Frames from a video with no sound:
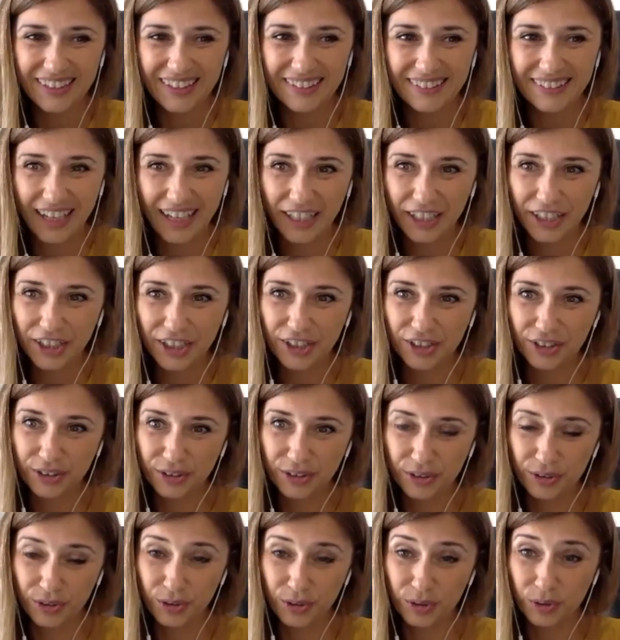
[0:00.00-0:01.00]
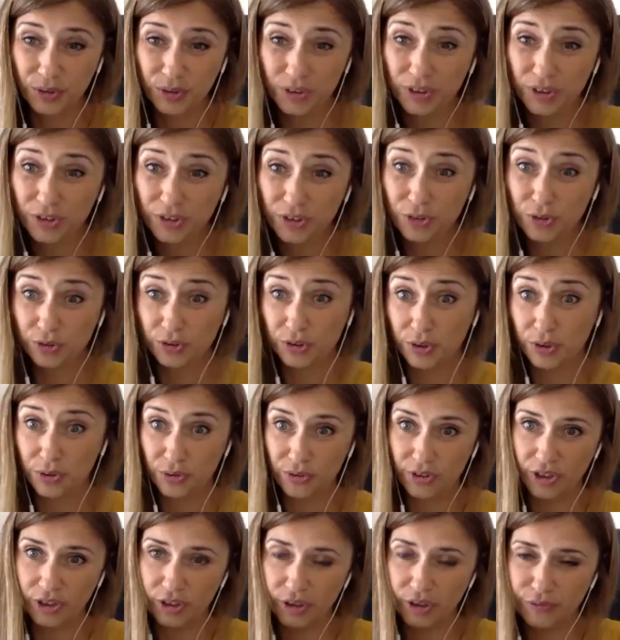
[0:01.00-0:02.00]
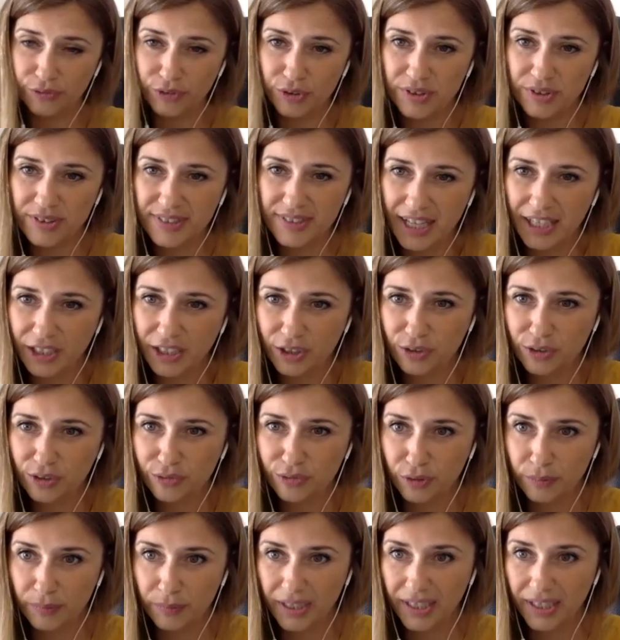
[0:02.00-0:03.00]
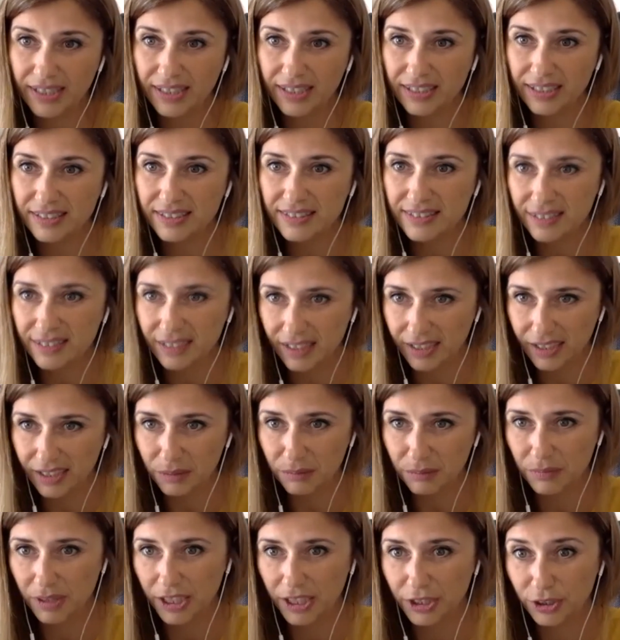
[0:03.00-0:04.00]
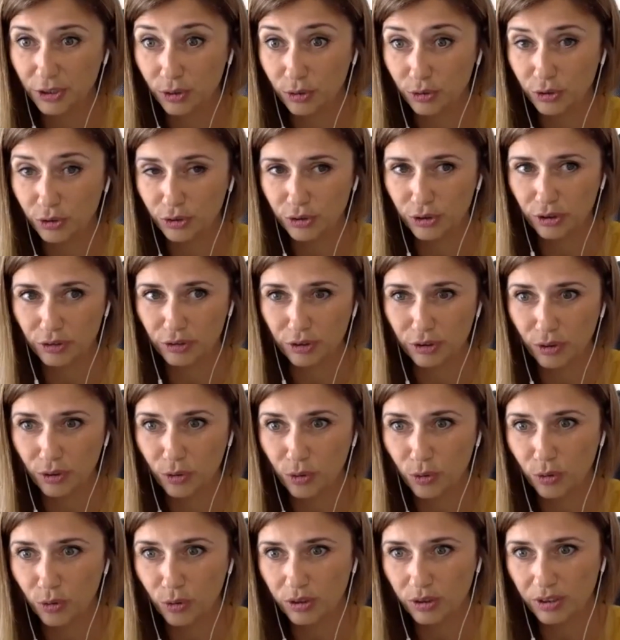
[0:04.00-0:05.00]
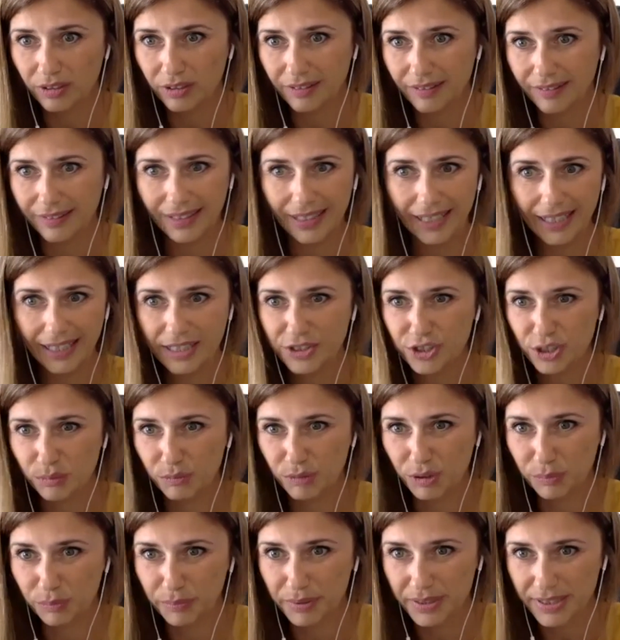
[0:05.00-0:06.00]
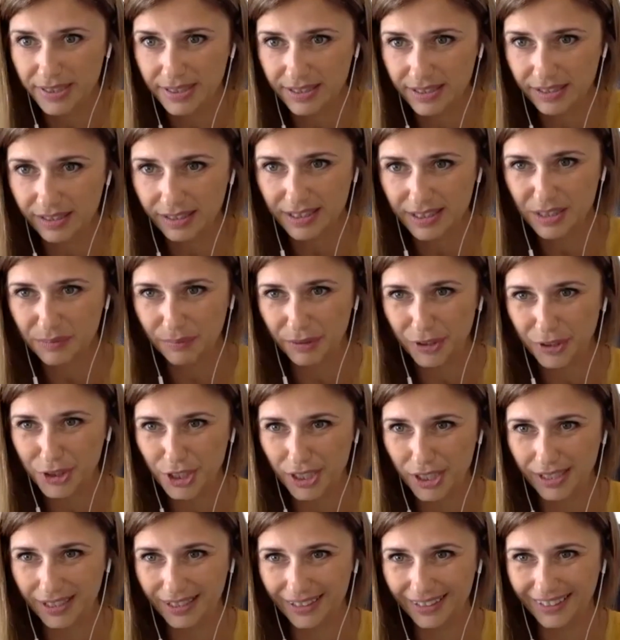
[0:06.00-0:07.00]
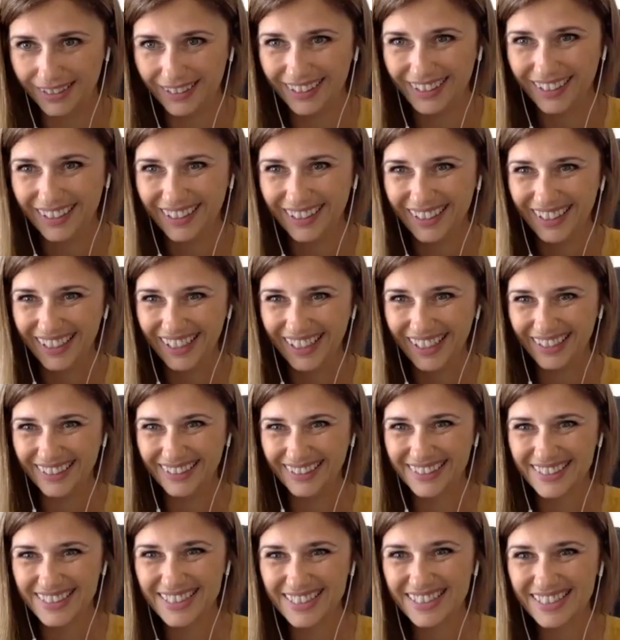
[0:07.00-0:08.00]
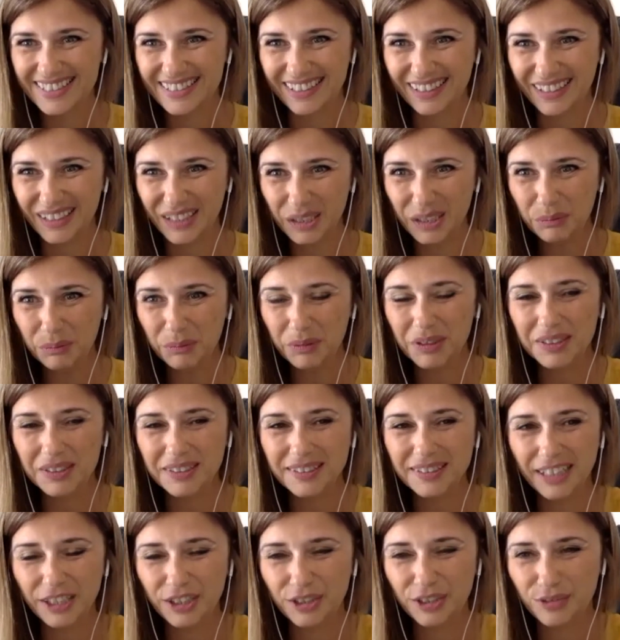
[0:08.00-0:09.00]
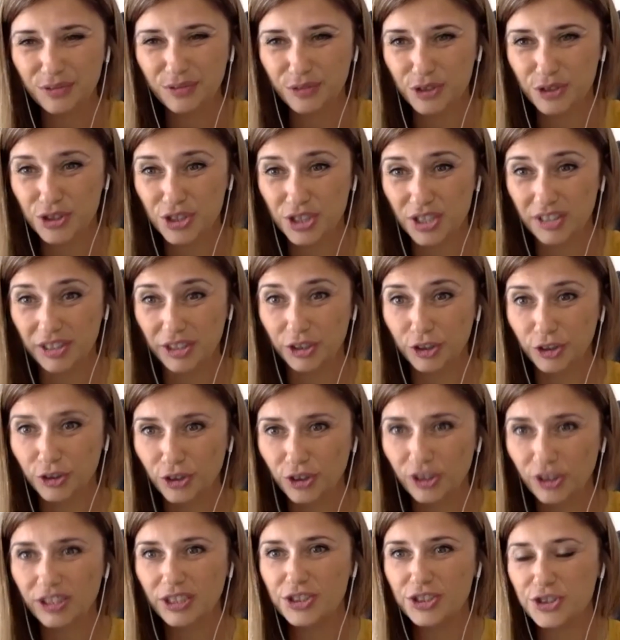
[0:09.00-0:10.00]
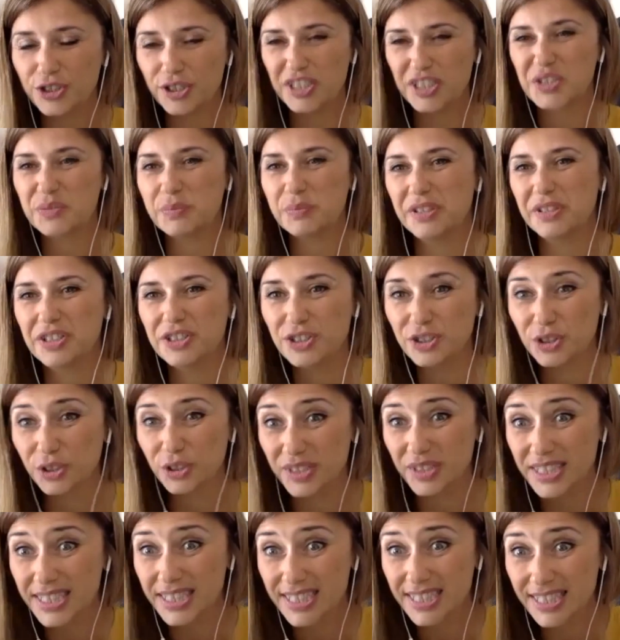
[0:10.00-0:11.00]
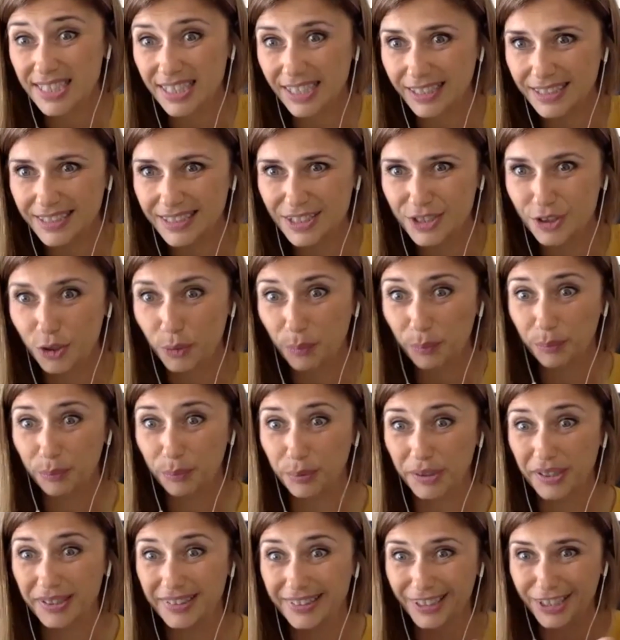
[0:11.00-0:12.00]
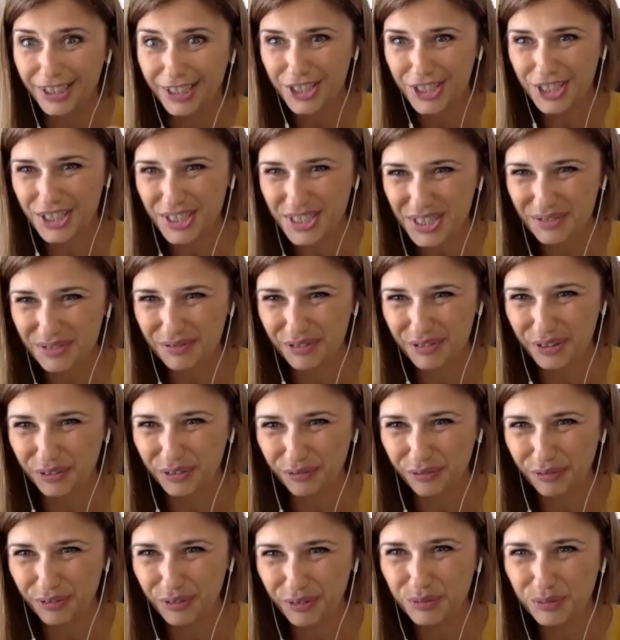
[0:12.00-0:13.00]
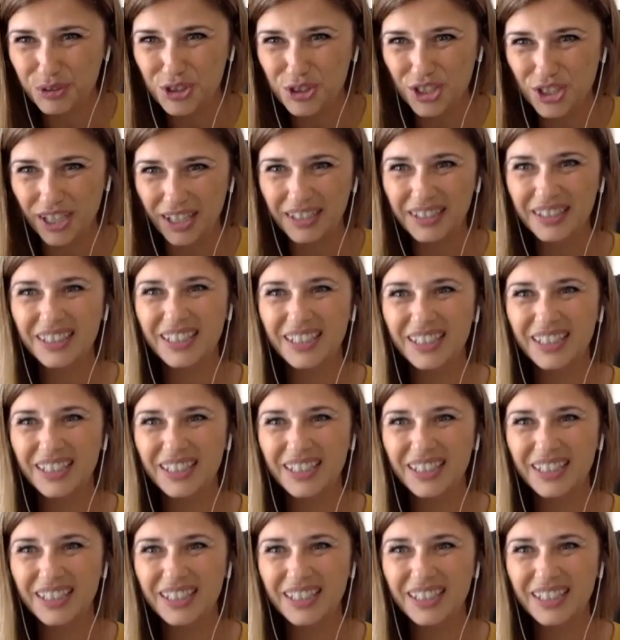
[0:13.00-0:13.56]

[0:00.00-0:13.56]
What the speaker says: Thank you to the three of you. Thank you for making time. I know you're all extremely busy, especially at this time. Thank you for sharing your knowledge, your experience, your insights, your predictions for the future.